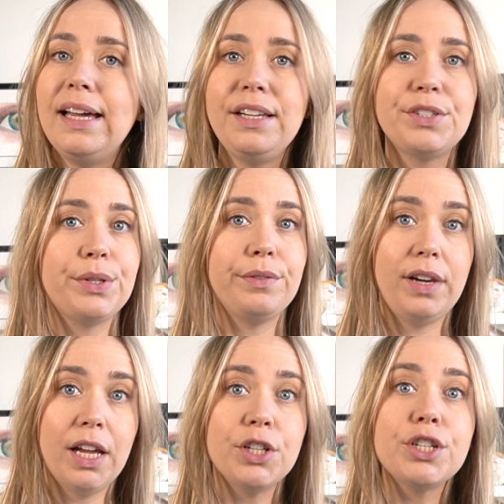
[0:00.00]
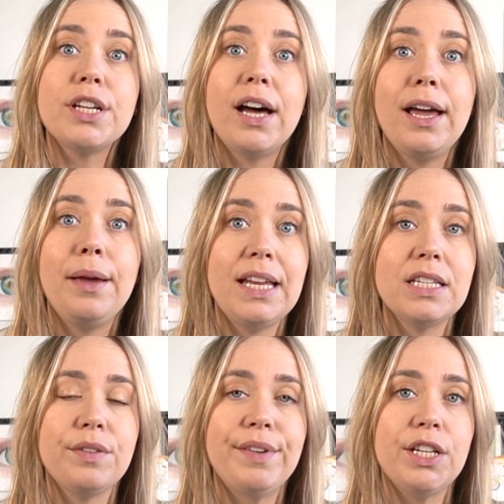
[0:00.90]
Any sort of lunchtime
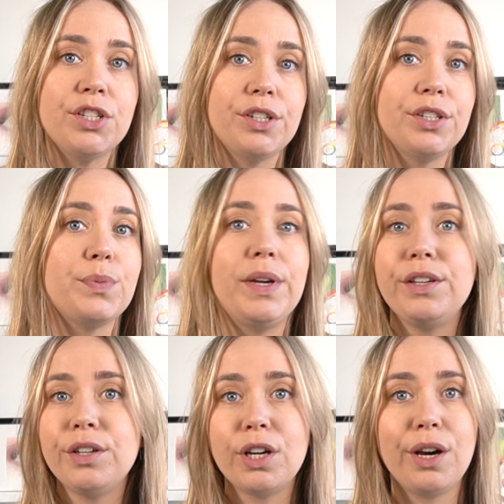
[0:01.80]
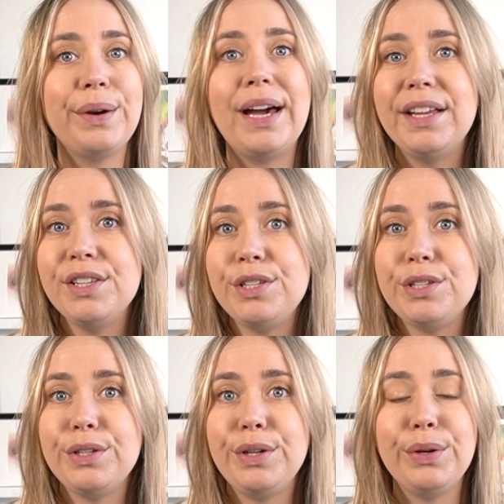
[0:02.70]
interventions where you can go and
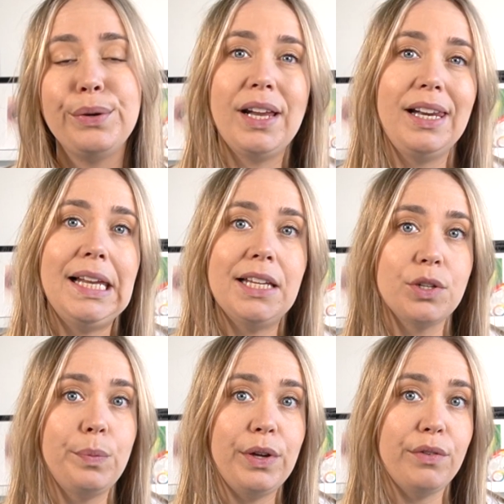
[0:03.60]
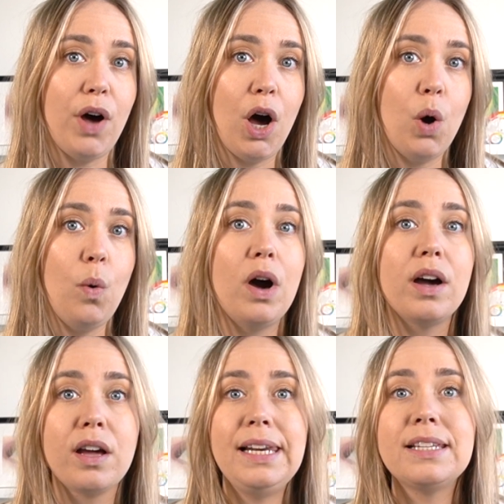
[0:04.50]
do a little bit of
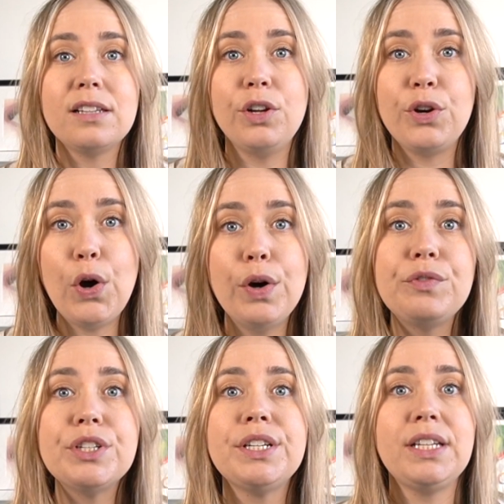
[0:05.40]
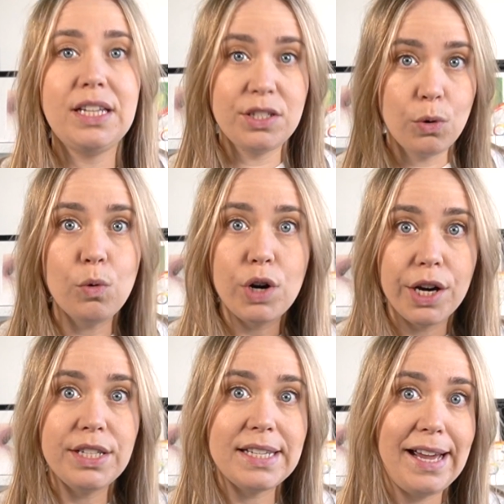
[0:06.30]
artwork, little and often, is all
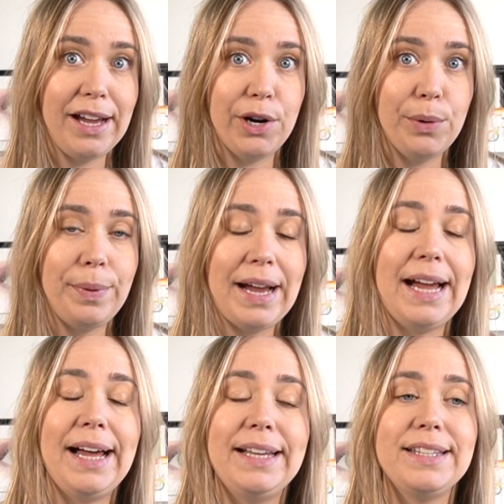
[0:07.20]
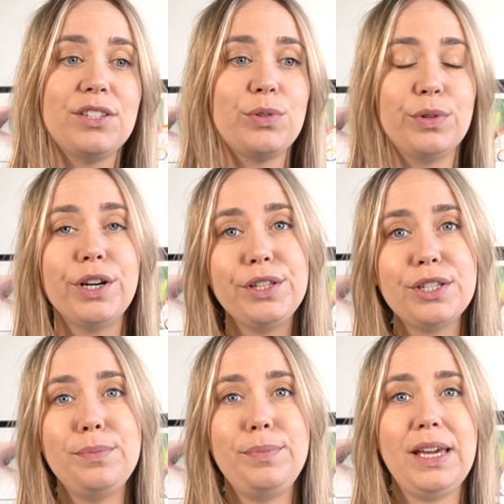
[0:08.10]
going to help, and it's all going
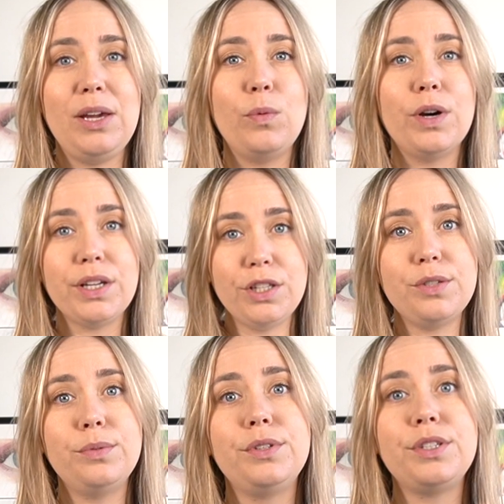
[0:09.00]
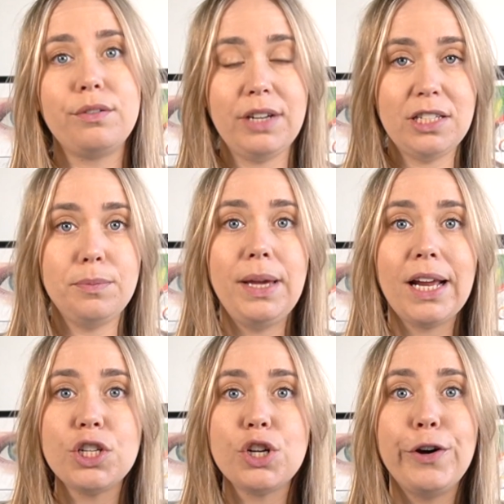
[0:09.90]
to be working towards the greater
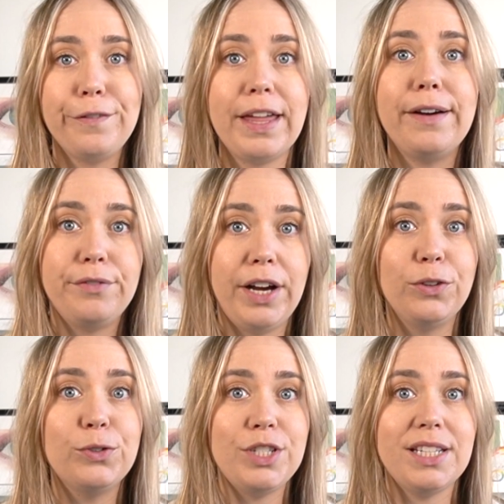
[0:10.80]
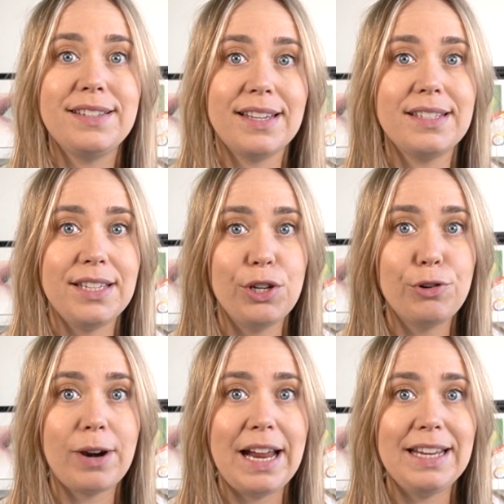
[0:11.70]
picture of that final GCSE
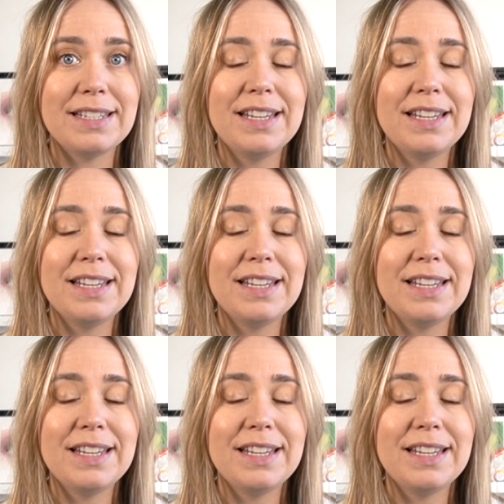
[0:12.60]
grade.